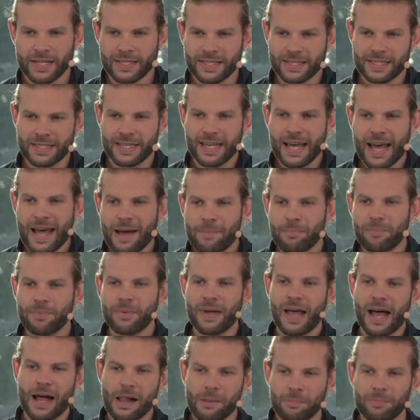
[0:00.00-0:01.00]
It's the app
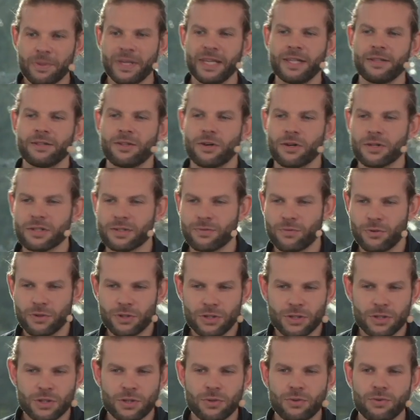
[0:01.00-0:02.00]
Alpine
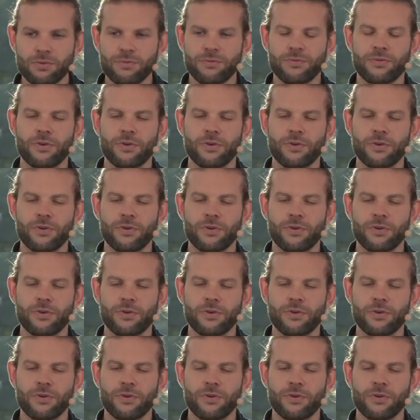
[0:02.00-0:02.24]
Dox42